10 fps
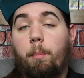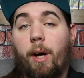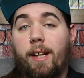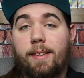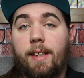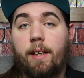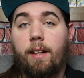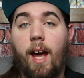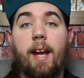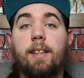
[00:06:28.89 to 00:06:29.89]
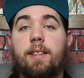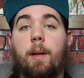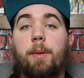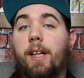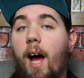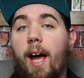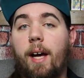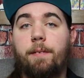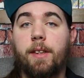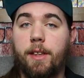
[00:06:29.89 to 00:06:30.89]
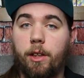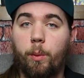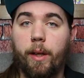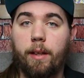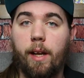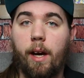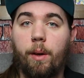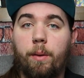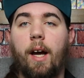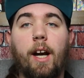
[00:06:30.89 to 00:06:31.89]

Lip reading: But it did, and it's something I have to deal with now.